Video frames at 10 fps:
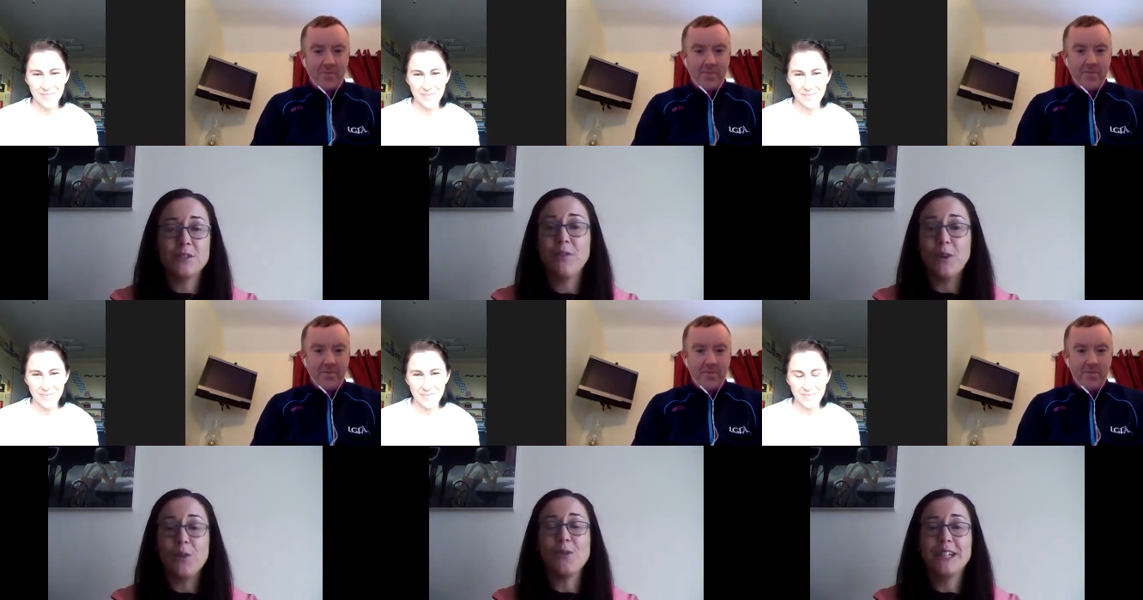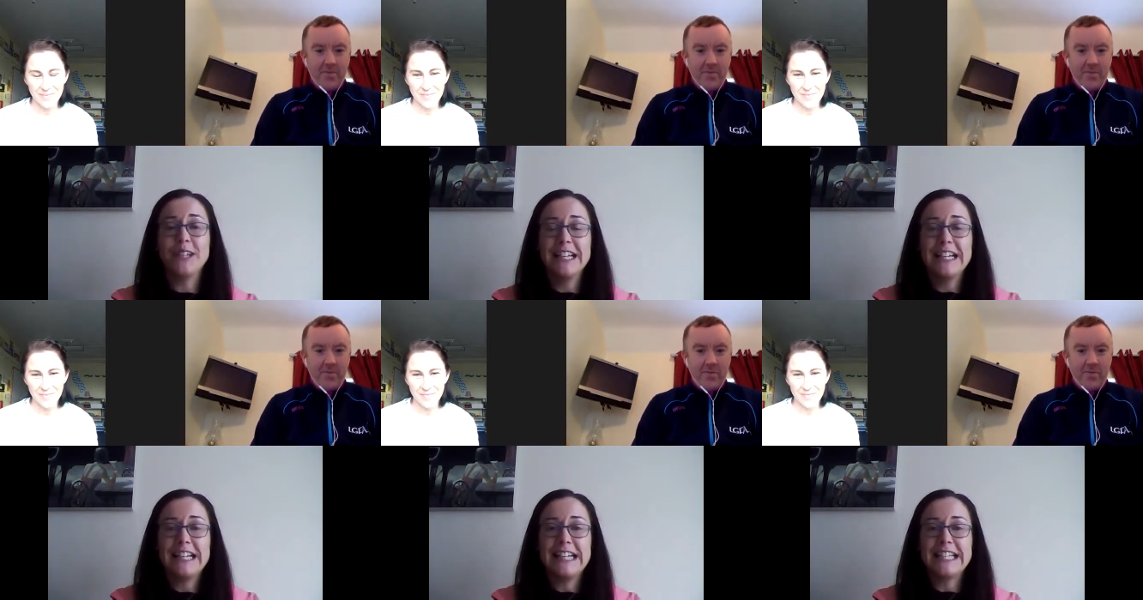Speaker 1: flowing.
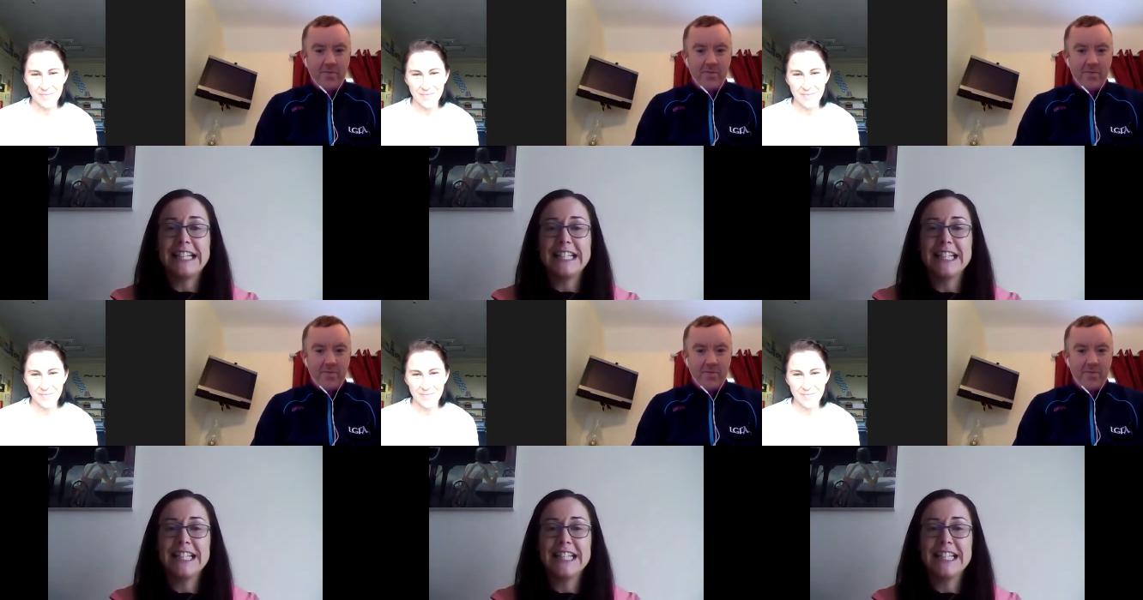And